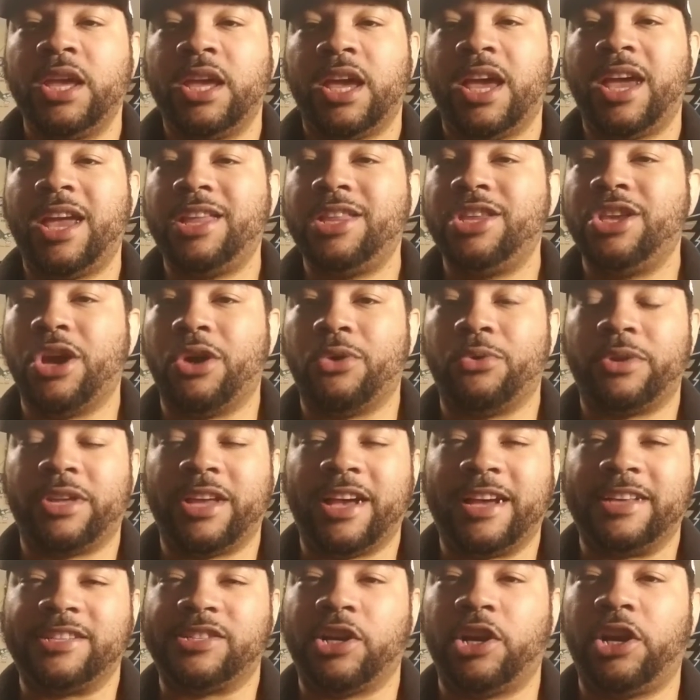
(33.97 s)
And yo,
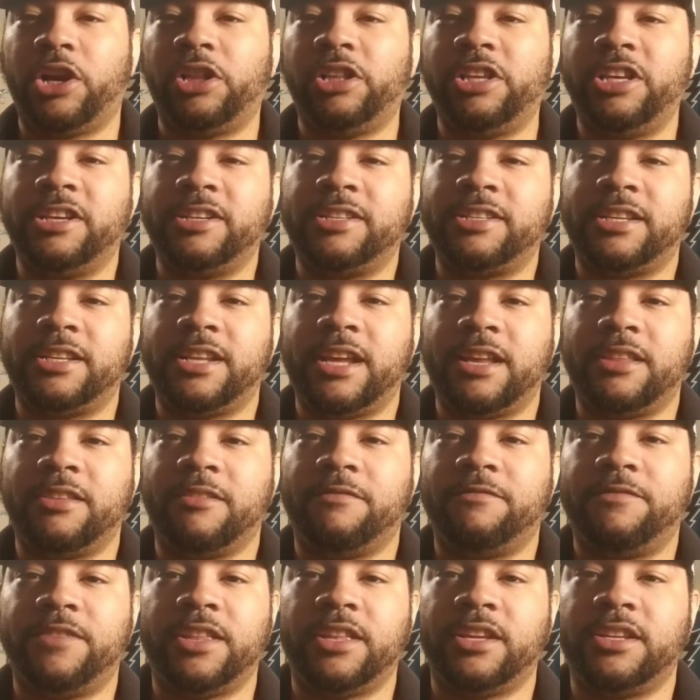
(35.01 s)
guys, earlier today, the
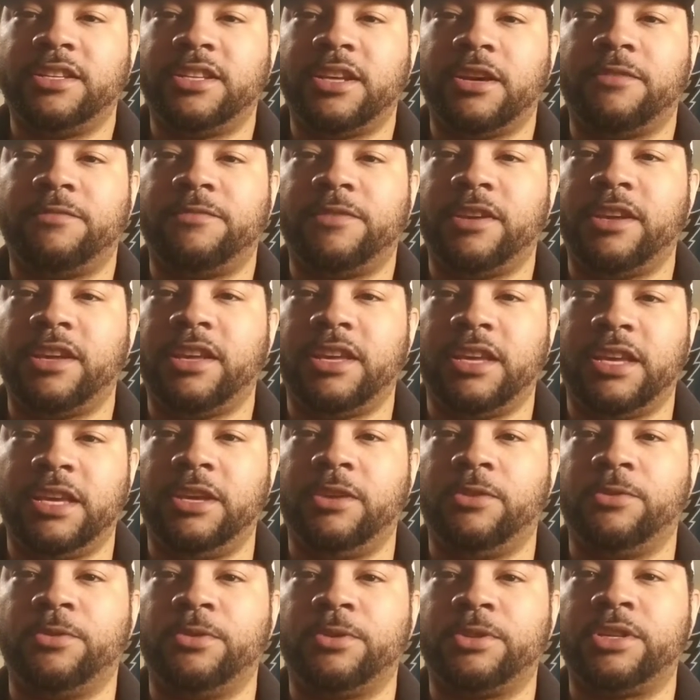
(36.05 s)
Philadelphia
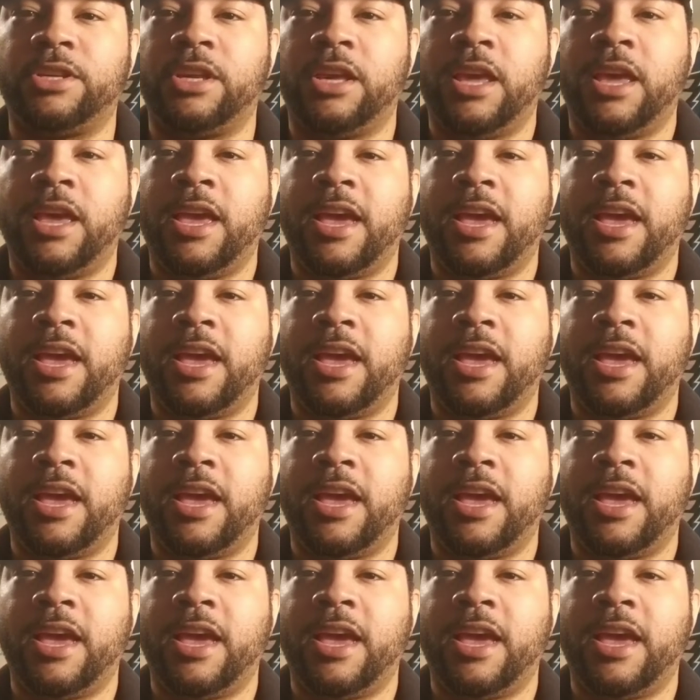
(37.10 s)
Eagles